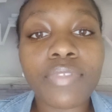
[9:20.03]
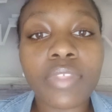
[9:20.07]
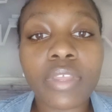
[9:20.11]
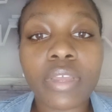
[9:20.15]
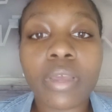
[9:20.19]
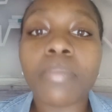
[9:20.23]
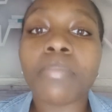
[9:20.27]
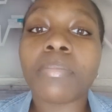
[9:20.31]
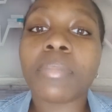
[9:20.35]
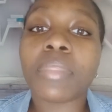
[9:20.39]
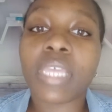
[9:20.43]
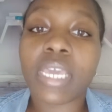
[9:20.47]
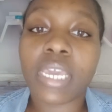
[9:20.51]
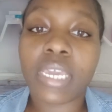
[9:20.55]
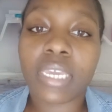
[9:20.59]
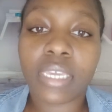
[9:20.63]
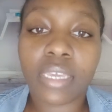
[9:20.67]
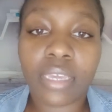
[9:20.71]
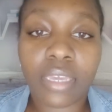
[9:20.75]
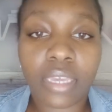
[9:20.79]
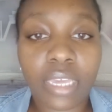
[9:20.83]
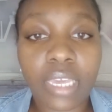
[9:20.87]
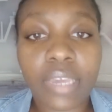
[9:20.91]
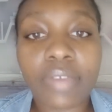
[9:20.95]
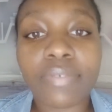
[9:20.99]
them, they
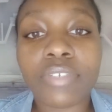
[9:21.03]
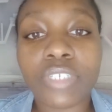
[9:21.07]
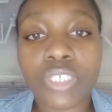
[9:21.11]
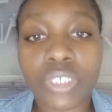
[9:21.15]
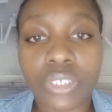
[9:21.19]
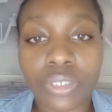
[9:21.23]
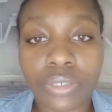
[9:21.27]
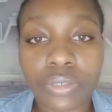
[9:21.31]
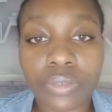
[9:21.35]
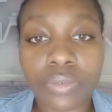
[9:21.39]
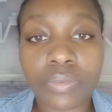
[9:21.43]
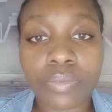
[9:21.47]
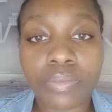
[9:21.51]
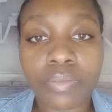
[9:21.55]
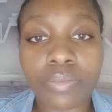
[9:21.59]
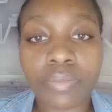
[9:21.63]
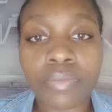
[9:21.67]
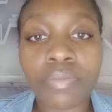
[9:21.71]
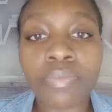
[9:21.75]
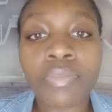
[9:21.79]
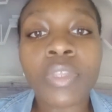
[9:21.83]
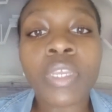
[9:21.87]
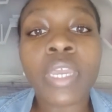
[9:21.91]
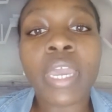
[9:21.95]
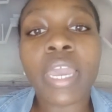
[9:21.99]
can gift you.
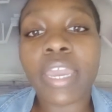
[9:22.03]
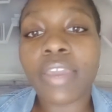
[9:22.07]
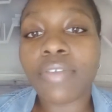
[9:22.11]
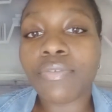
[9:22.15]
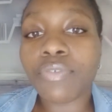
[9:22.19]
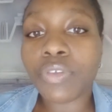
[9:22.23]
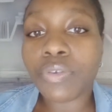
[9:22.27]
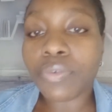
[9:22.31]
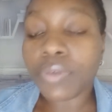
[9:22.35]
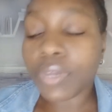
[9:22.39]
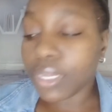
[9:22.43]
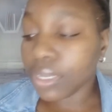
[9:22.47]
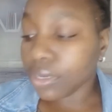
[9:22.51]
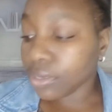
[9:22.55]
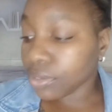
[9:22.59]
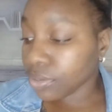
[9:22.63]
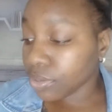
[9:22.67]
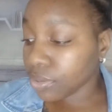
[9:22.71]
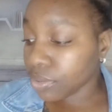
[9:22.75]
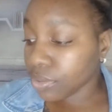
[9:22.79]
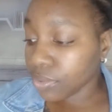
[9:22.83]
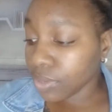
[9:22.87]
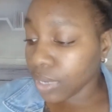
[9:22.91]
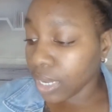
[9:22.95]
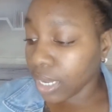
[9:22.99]
If you can
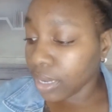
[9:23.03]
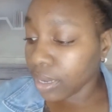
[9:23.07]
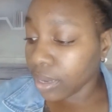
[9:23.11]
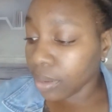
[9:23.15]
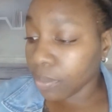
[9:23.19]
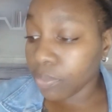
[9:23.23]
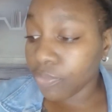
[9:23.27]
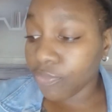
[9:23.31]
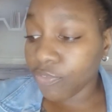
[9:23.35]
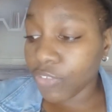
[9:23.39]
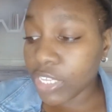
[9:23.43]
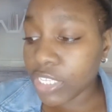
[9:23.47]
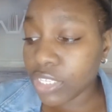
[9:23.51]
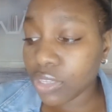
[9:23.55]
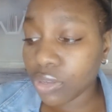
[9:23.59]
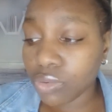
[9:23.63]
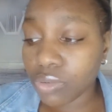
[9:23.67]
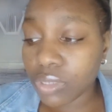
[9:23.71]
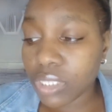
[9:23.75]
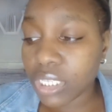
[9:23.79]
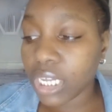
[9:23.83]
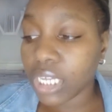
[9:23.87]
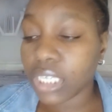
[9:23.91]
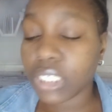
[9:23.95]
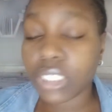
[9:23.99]
do physical
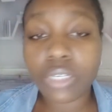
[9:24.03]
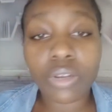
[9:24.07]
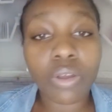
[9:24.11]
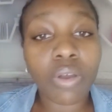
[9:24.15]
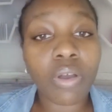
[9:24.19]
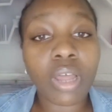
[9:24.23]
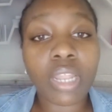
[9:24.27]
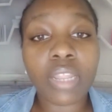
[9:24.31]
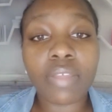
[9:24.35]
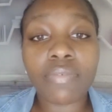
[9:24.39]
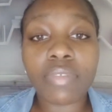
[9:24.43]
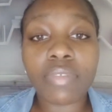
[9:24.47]
touch and all of